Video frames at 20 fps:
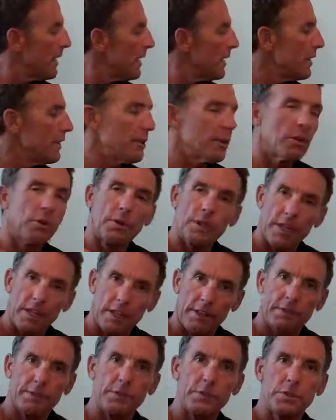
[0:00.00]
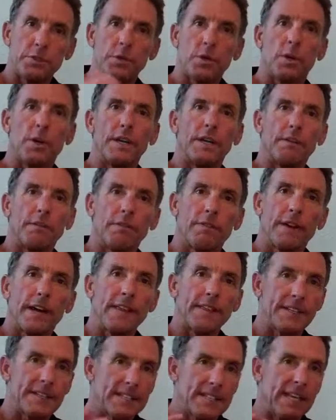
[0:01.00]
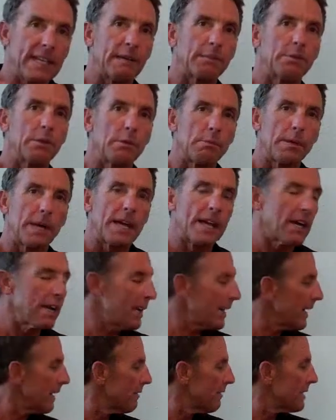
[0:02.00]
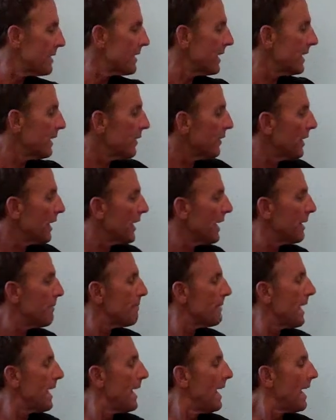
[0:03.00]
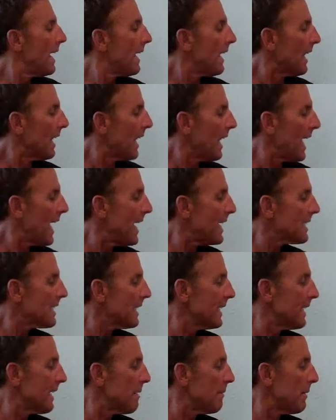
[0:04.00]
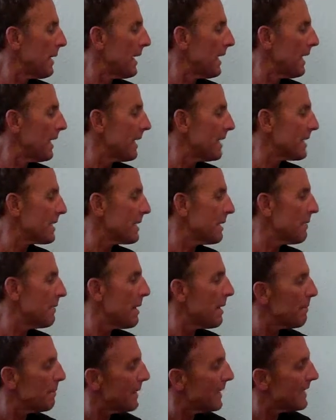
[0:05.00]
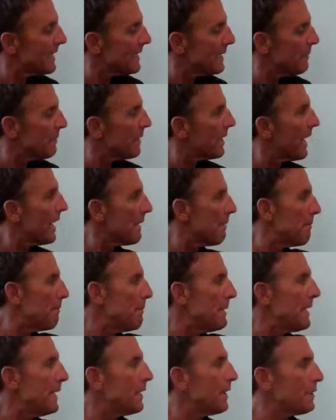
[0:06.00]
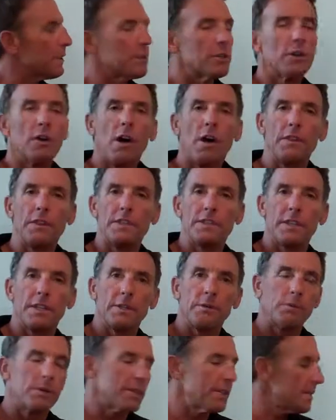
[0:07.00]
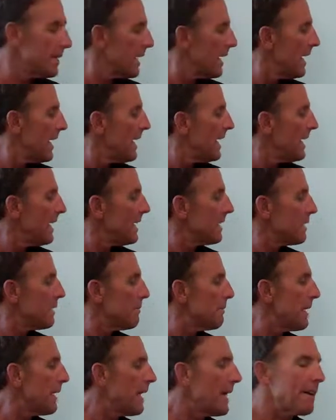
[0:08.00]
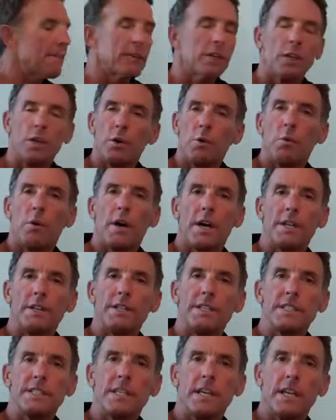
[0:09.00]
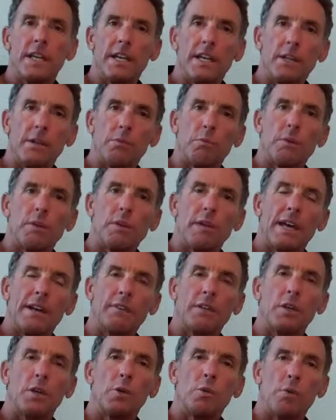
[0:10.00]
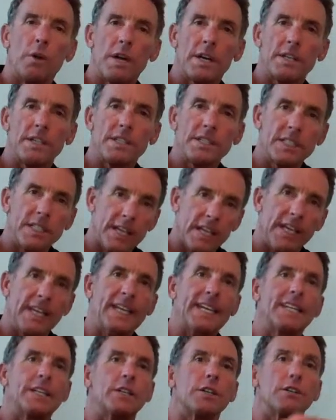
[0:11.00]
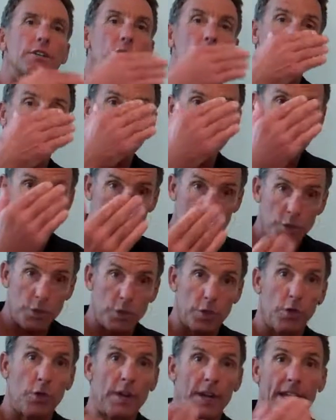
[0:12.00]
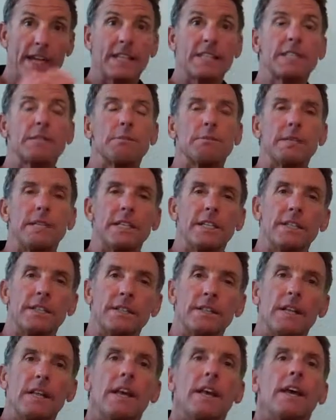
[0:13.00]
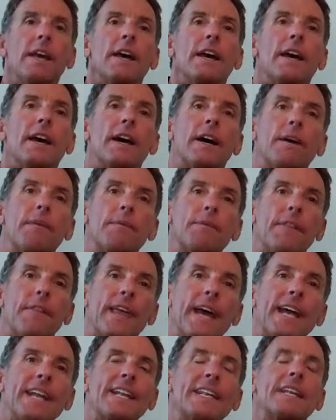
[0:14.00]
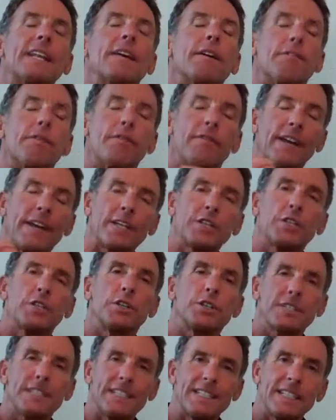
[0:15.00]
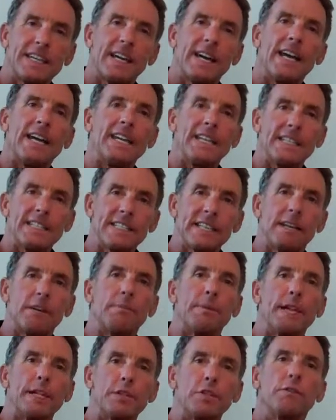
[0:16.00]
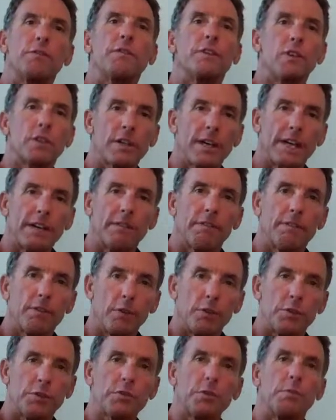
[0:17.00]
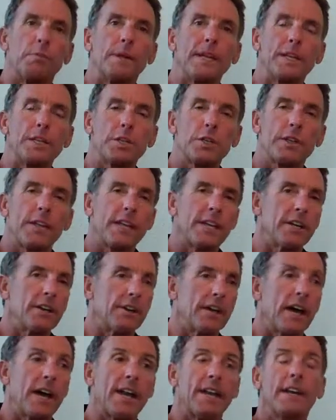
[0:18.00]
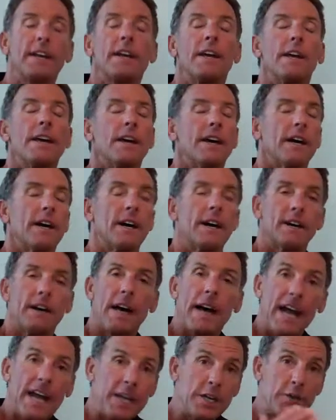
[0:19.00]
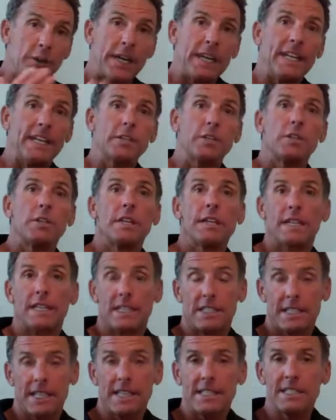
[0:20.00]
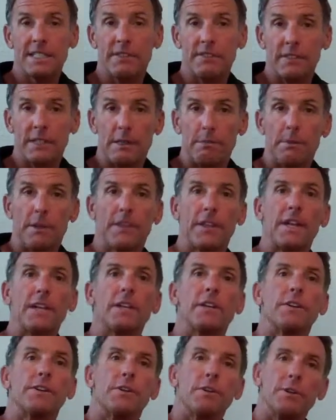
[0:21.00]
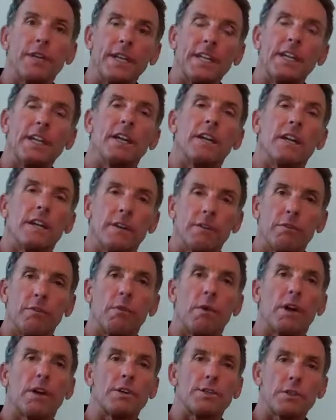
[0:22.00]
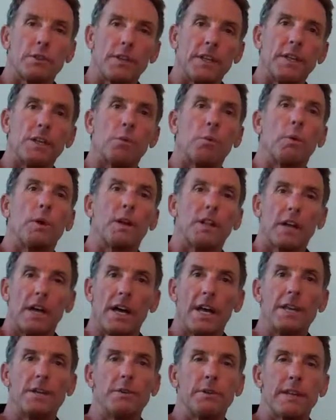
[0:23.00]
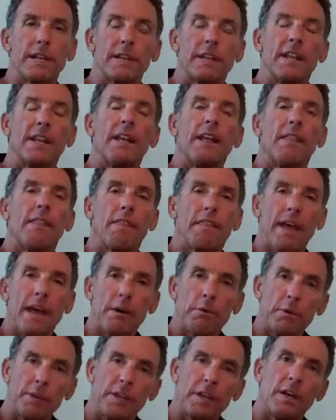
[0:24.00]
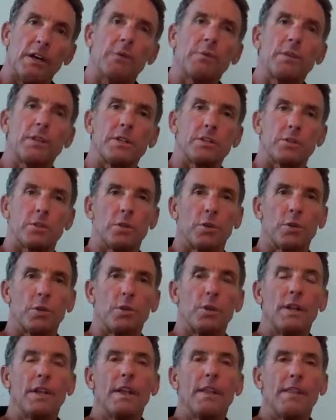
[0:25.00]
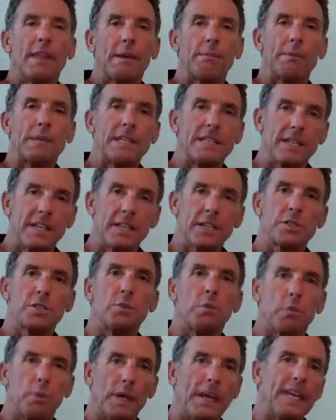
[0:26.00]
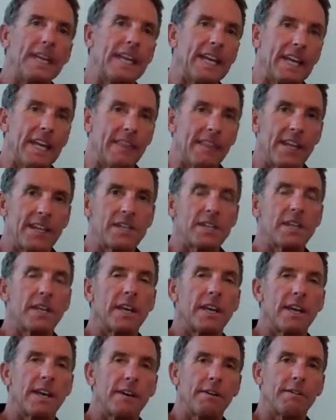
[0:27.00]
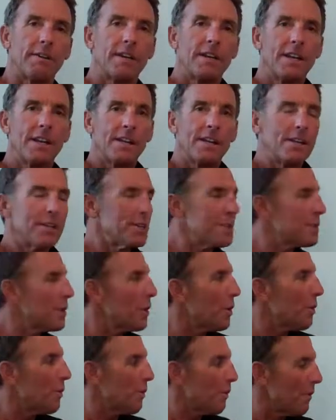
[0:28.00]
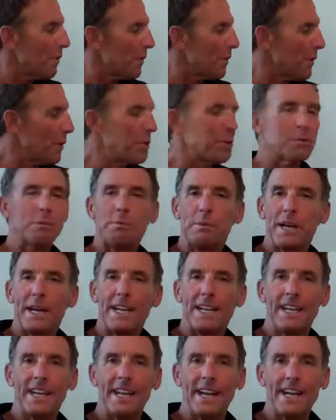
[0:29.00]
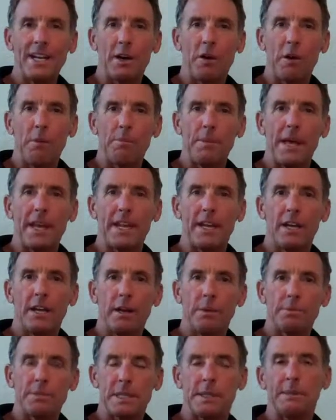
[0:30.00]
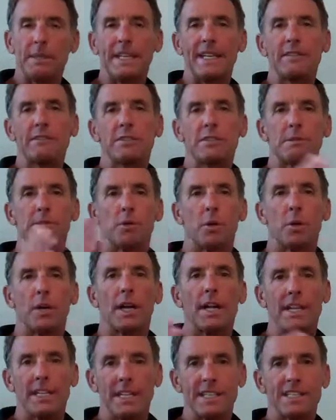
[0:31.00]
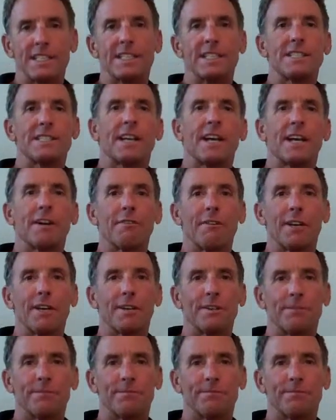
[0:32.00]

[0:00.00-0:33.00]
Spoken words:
You can go to a health food store and find this, take a probiotic every single day. Lastly on my list, and it may seem kind of meager to all these other ones, is you may have a low water intake. And when you have a low water intake and you're going to your next meal, that affects your satiety center, makes you feel kind of full. So make sure that you're not hydrating excessively, but that you're drinking enough water so that you're well hydrated. That will help control that potential weight gain that you have. So those are my 9. I hope that helps. I'm going to give you some more ideas in the second round.